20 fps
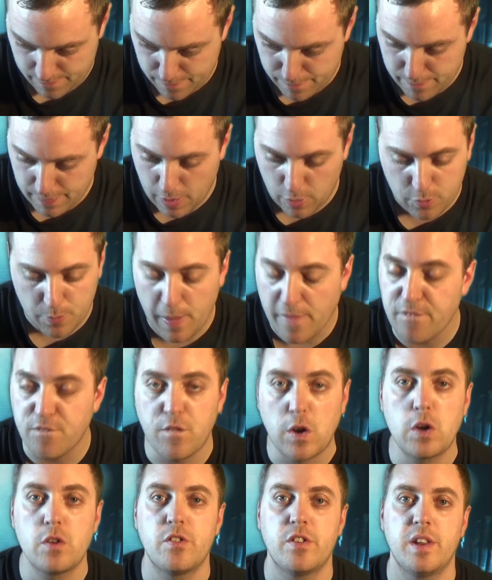That was my
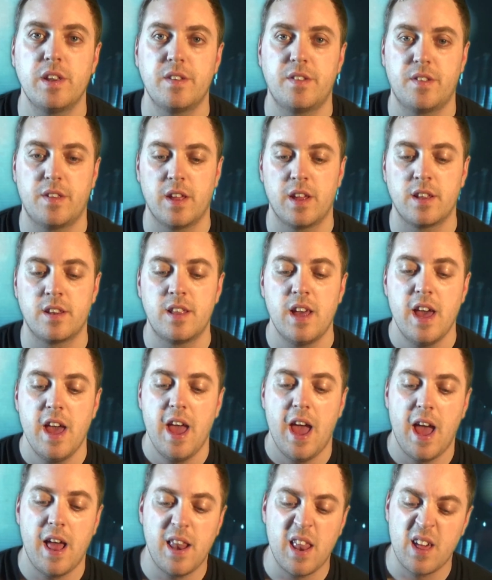first instinct.
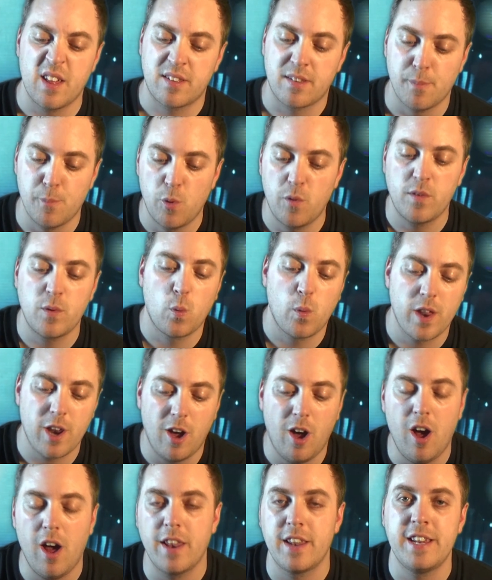And as the movie went
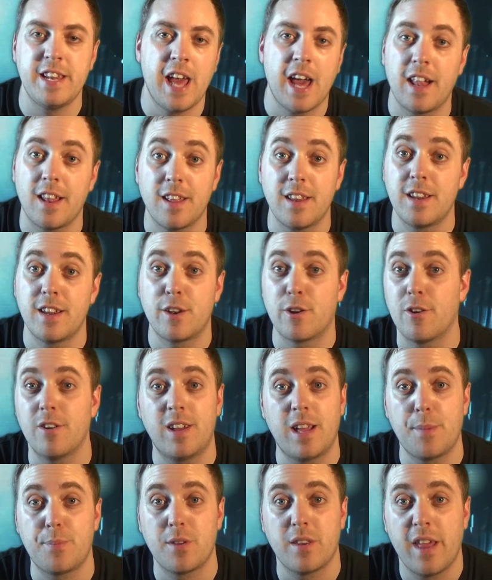on and Helen and her
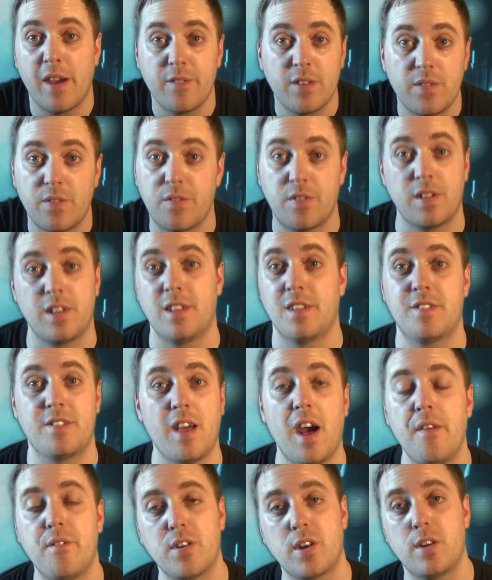kept on having
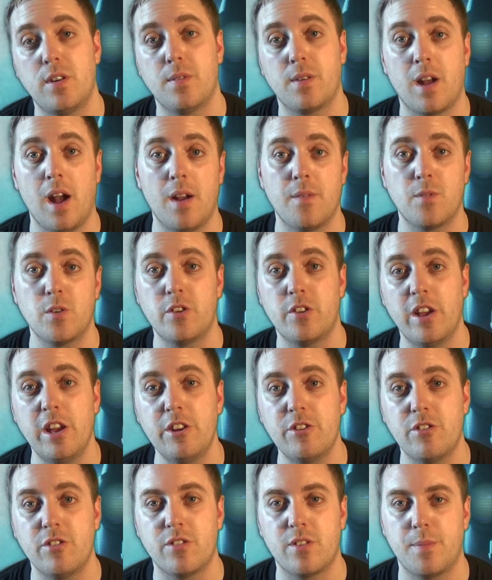philosophical
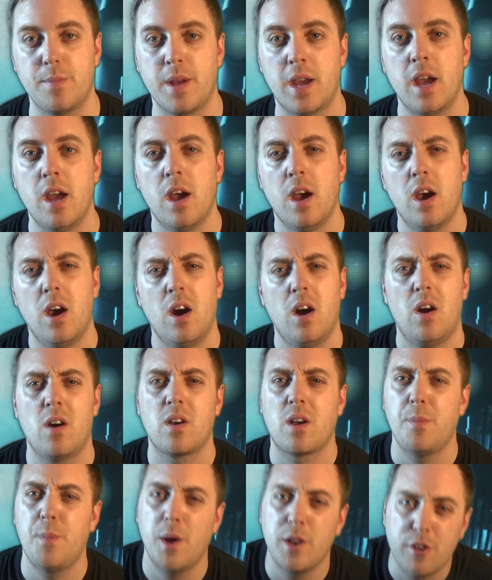conversations, I'm like, oh,
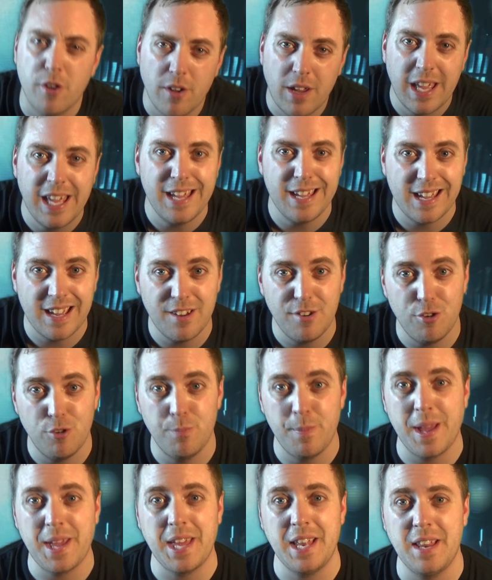come on, can you
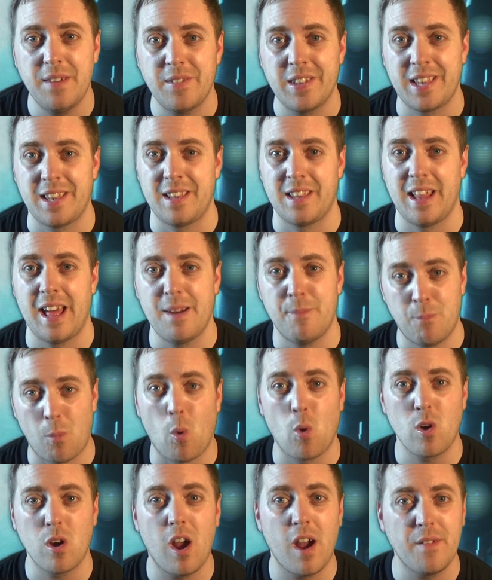make it even
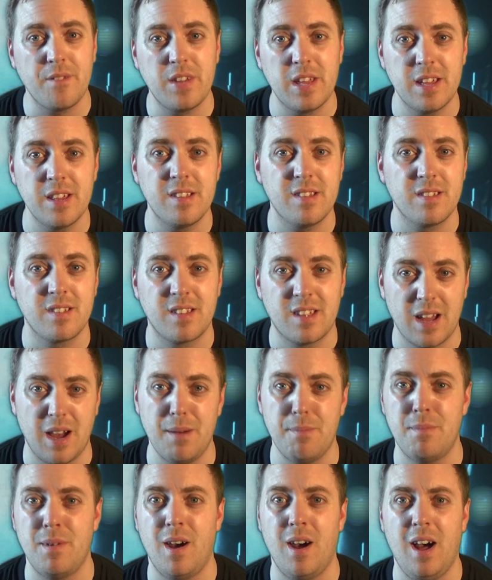more obvious?
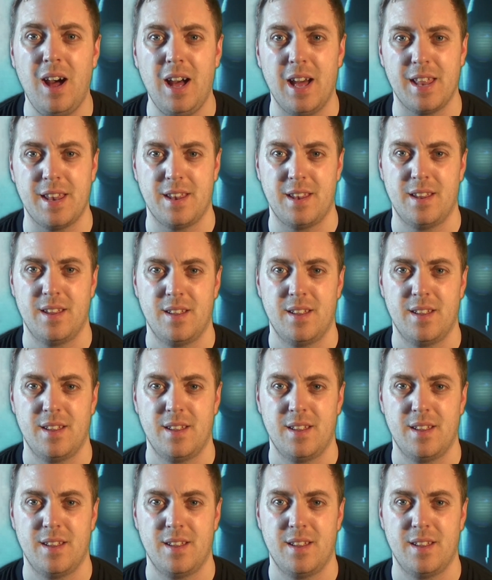Come on.